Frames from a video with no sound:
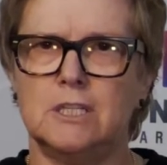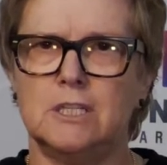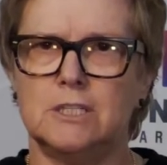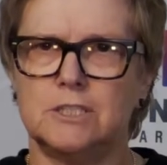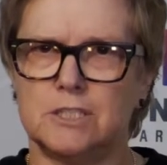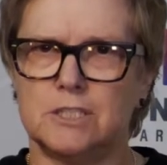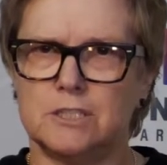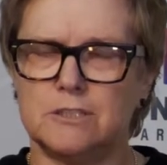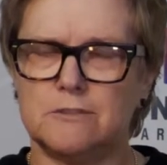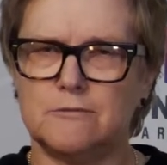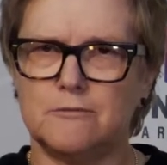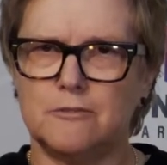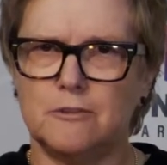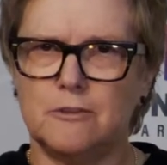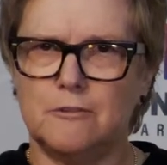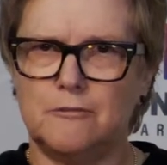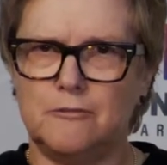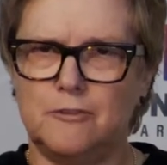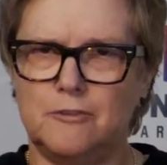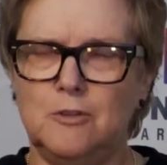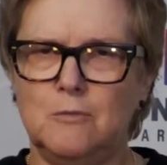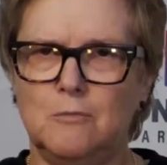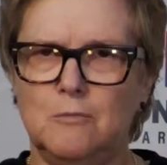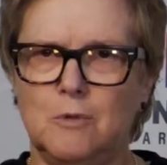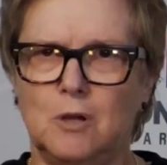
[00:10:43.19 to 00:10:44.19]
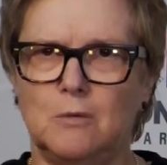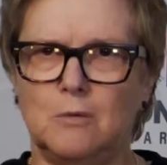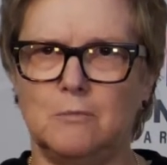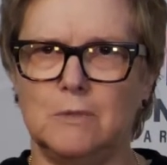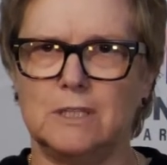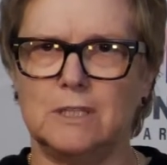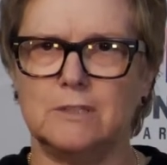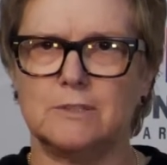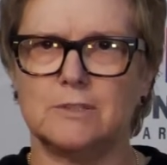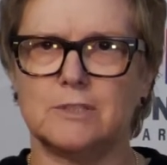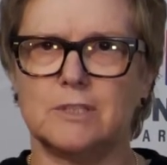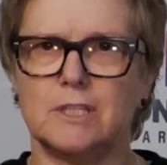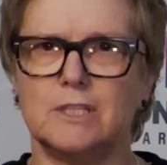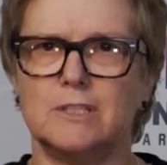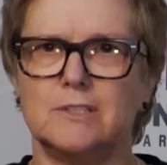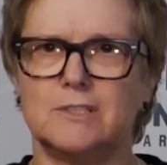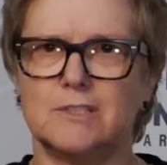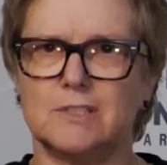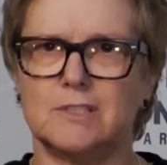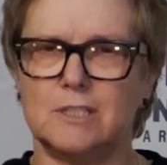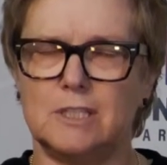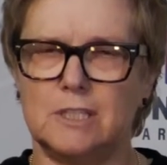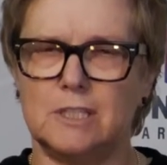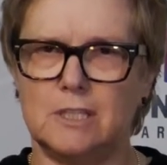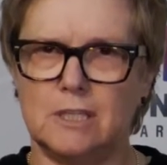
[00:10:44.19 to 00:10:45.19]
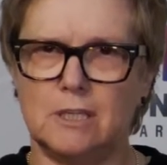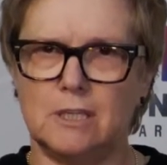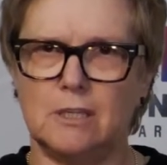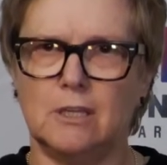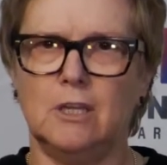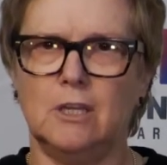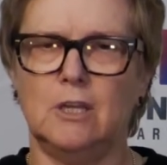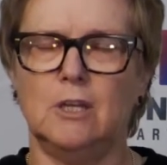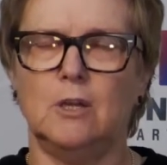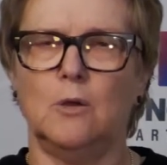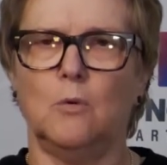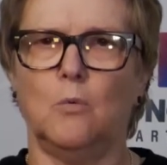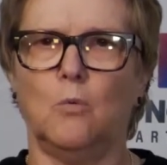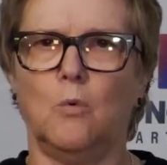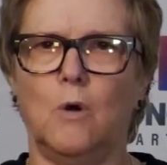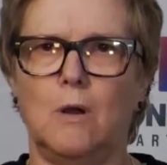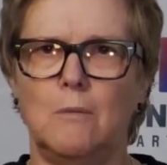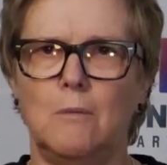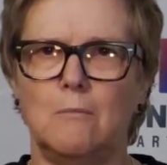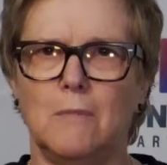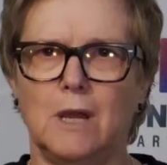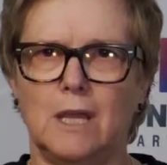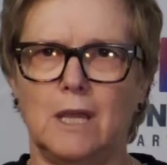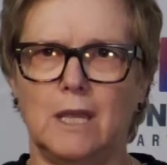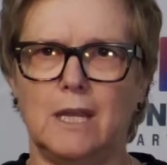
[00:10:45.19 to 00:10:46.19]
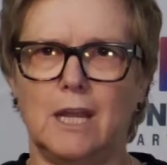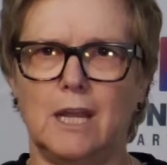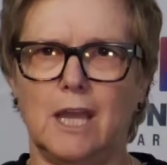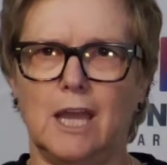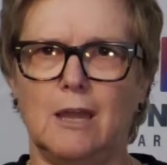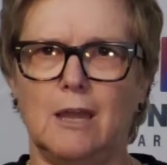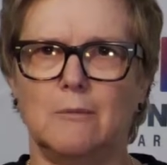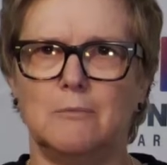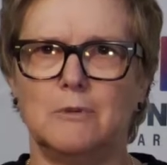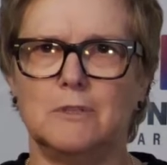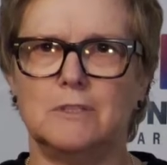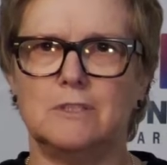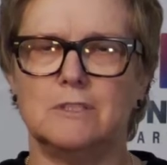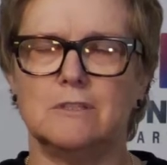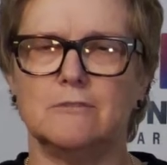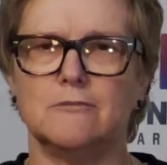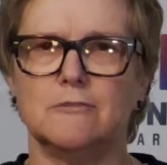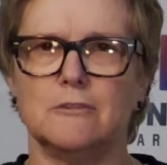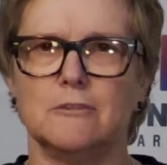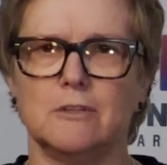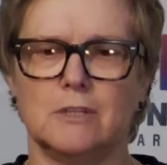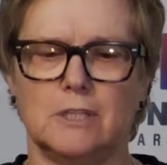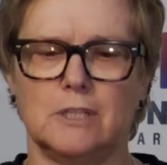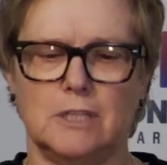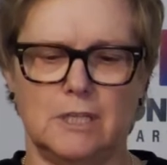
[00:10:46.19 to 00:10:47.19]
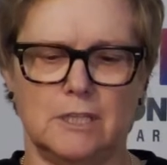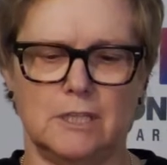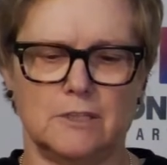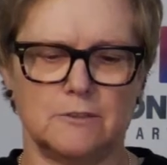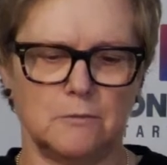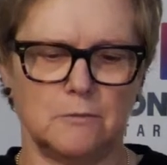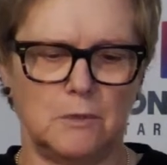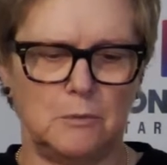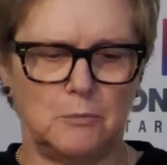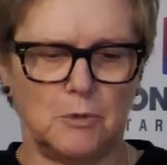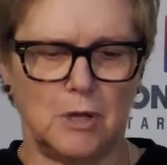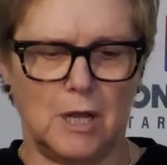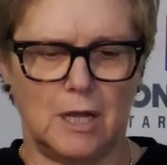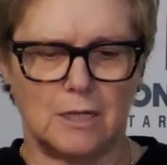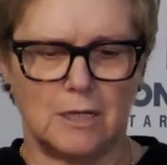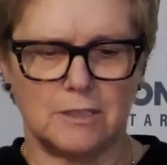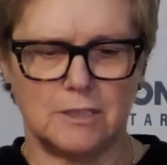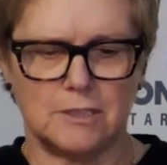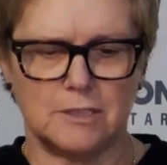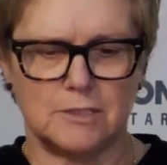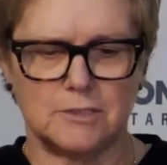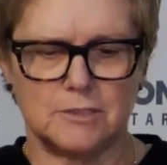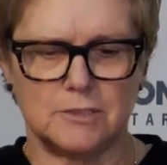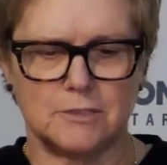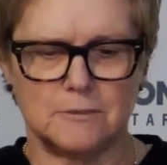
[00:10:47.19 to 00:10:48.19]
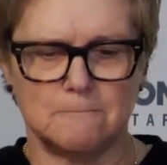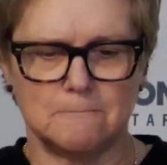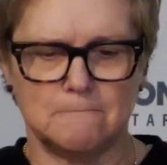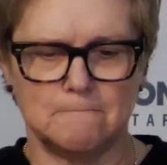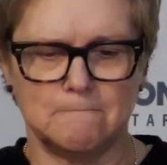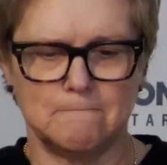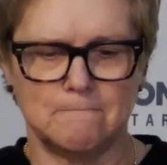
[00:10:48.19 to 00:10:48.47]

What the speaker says: just for a few moments and seeing what might happen differently as we practice.